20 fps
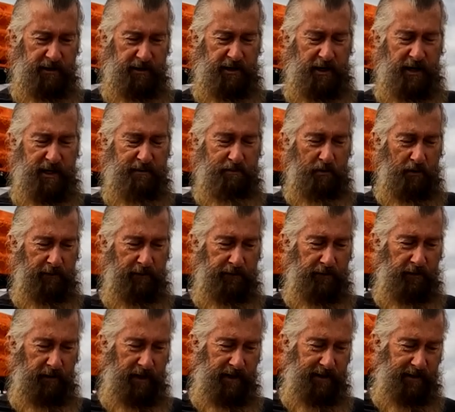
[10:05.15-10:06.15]

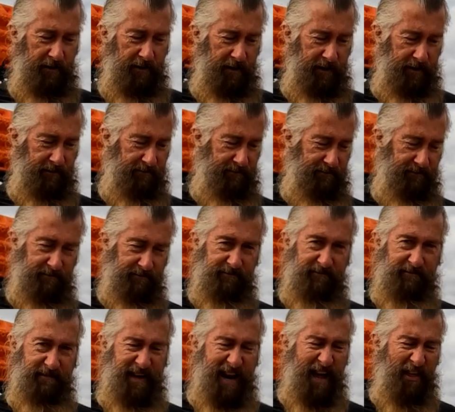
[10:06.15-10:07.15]
Teaspoonful, that's like
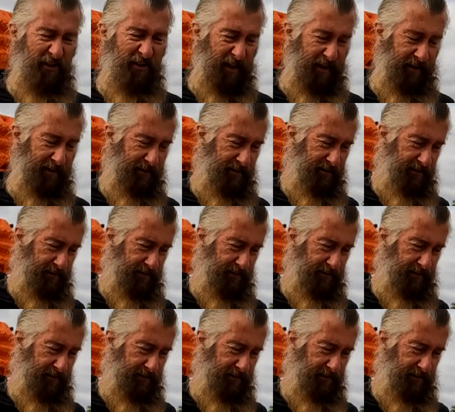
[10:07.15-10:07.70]
nothing.